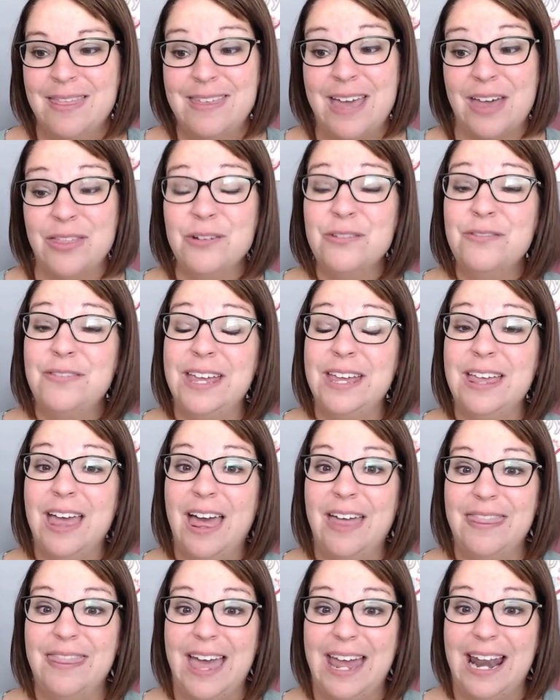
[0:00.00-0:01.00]
The other
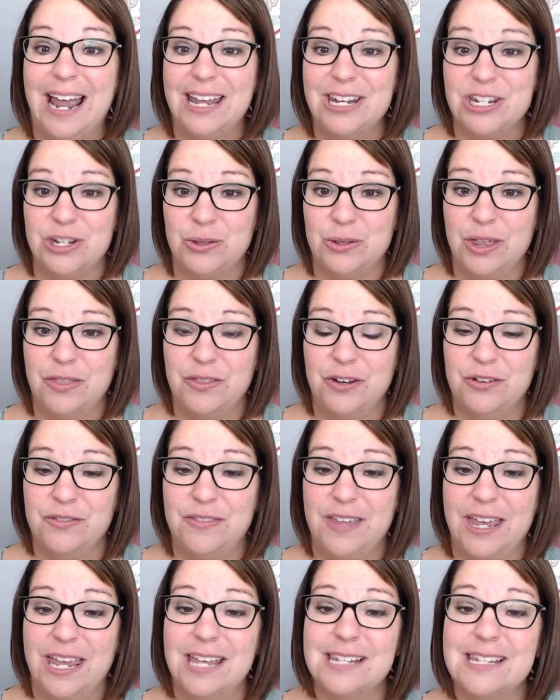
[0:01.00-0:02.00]
thing that I do, the
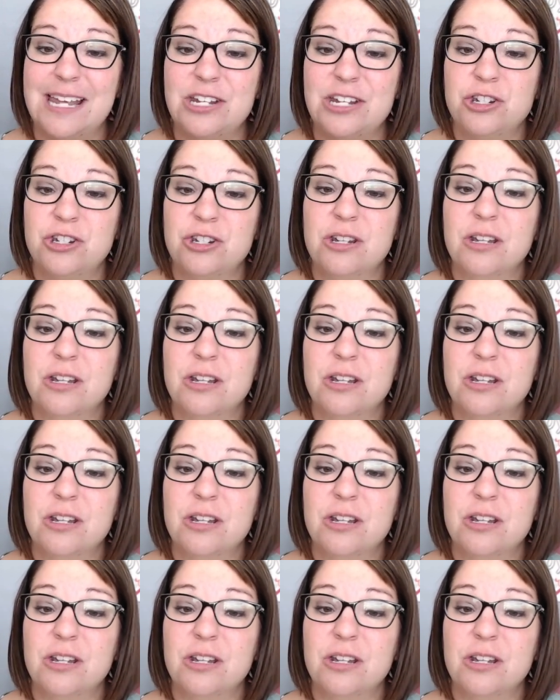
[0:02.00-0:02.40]
third thing, is I,